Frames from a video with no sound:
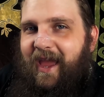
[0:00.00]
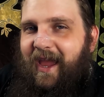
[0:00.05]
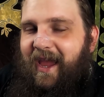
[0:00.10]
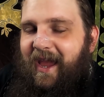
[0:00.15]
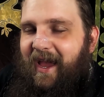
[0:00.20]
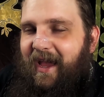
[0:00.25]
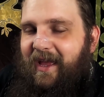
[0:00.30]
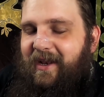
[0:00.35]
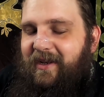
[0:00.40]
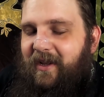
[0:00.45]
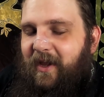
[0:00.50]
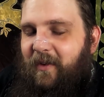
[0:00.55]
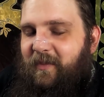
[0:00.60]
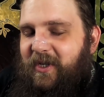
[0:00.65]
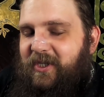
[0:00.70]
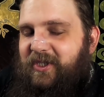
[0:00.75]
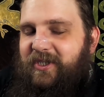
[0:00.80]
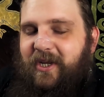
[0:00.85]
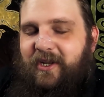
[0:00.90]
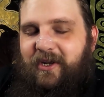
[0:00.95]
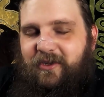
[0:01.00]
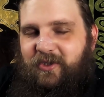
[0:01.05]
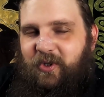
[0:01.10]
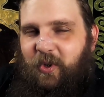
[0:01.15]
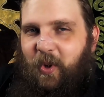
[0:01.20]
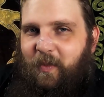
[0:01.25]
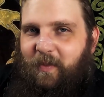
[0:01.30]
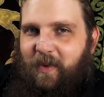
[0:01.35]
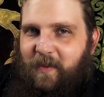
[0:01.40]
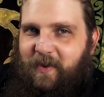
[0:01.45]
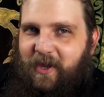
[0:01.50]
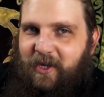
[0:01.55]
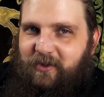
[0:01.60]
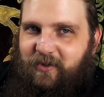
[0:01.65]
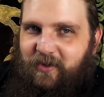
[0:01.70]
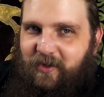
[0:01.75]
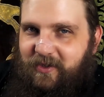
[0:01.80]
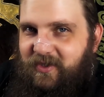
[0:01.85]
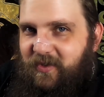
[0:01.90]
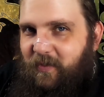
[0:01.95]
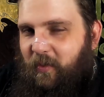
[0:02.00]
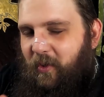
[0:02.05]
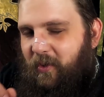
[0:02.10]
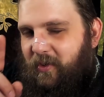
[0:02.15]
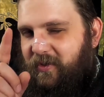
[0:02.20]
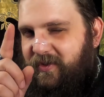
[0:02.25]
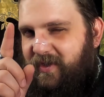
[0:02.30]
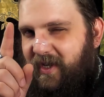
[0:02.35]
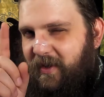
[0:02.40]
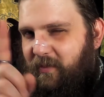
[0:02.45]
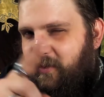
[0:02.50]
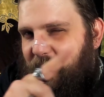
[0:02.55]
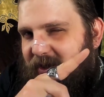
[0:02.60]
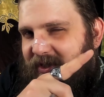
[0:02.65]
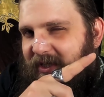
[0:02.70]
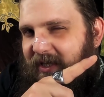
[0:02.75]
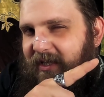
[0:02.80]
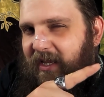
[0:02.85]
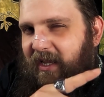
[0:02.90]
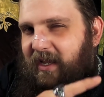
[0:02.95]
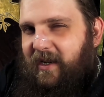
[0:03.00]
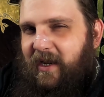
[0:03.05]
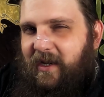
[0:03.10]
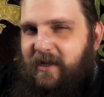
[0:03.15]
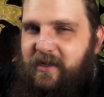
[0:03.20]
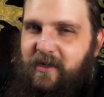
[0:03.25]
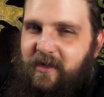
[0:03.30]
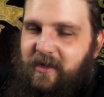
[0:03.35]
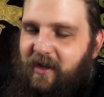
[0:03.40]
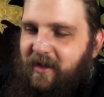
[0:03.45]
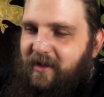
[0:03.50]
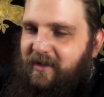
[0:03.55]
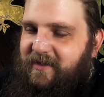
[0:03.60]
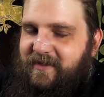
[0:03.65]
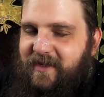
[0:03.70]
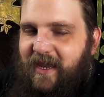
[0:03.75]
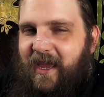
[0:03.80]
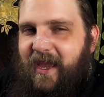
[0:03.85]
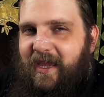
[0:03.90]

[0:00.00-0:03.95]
And a big shout out to all my Patreon supporters. I appreciate the hell out of you guys.